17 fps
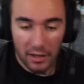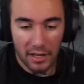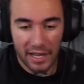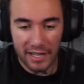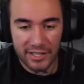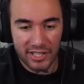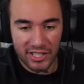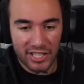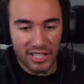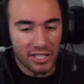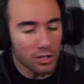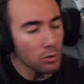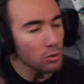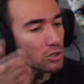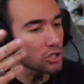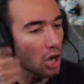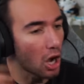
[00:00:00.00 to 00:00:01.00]
It's
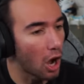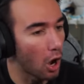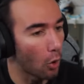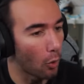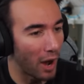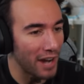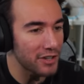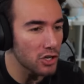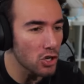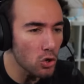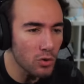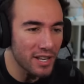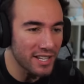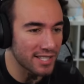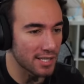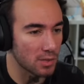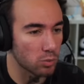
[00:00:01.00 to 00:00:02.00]
Siudo. I knew
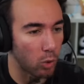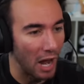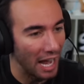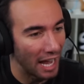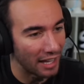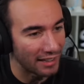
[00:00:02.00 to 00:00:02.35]
this is why I